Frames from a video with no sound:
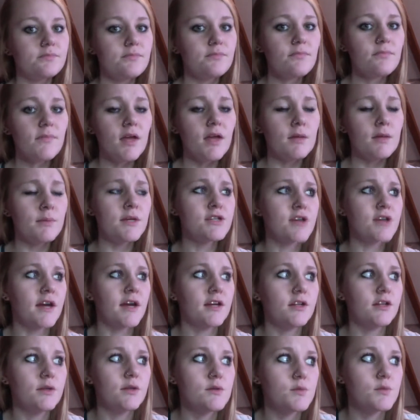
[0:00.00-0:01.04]
I'd been trying
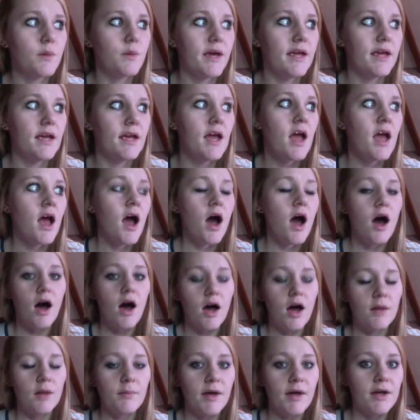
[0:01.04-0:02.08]
to lose weight
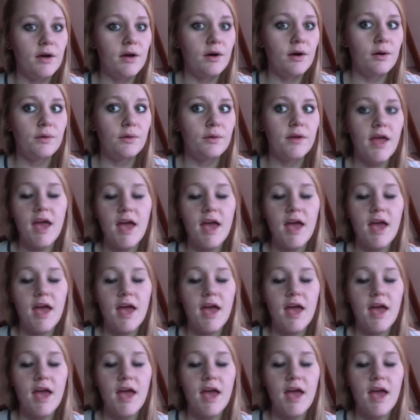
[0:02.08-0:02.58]
on my own,